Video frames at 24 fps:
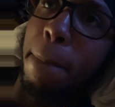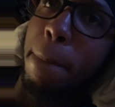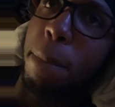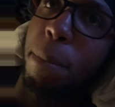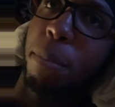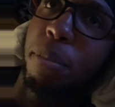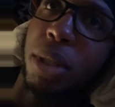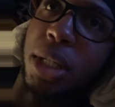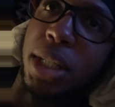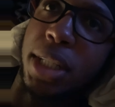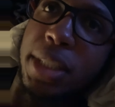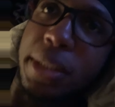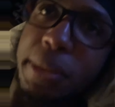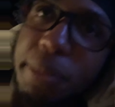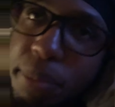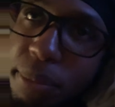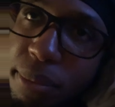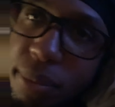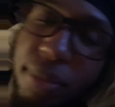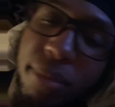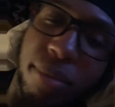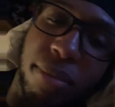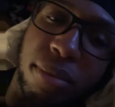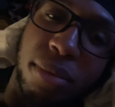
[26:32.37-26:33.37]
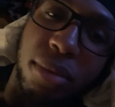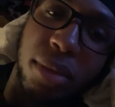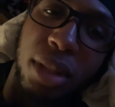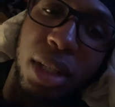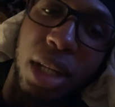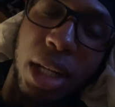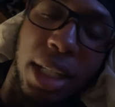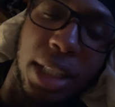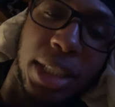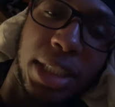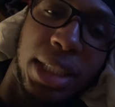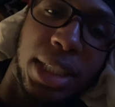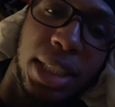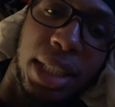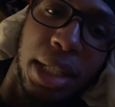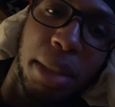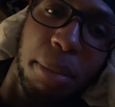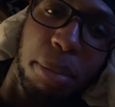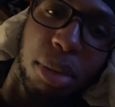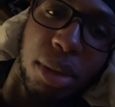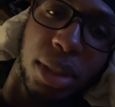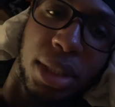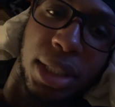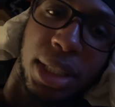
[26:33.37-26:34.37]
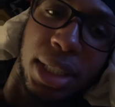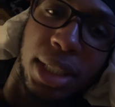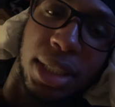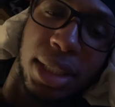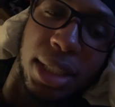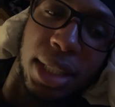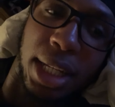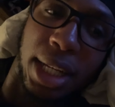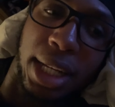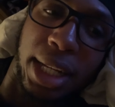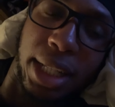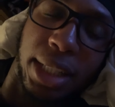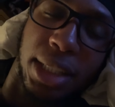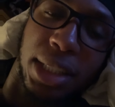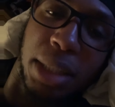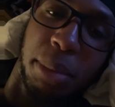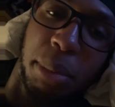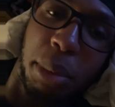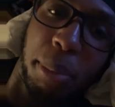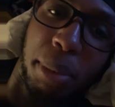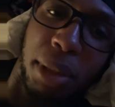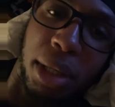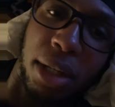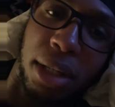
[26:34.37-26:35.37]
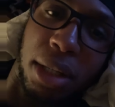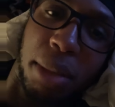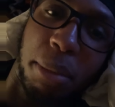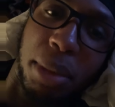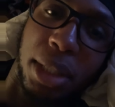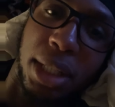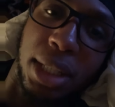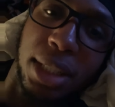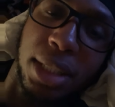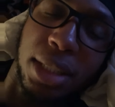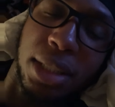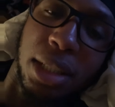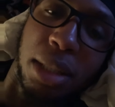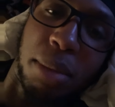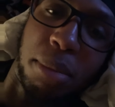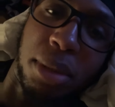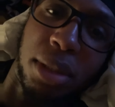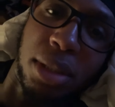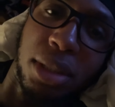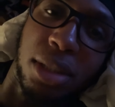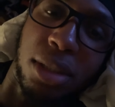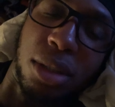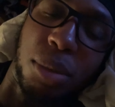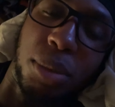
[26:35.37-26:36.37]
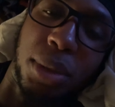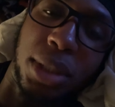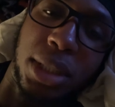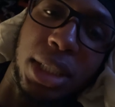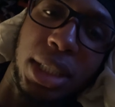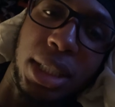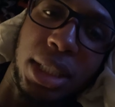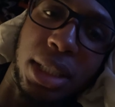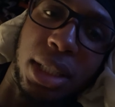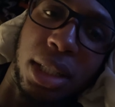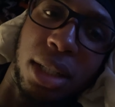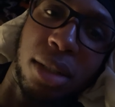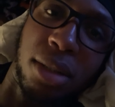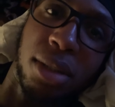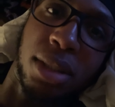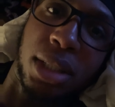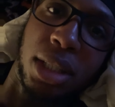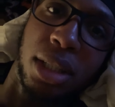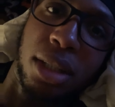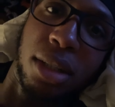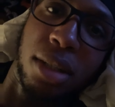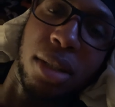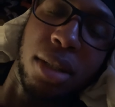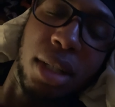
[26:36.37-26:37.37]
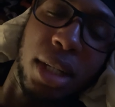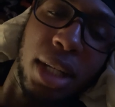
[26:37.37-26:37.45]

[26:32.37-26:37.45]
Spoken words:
But she then proceeds to ask him about him and his siblings, to which he tells her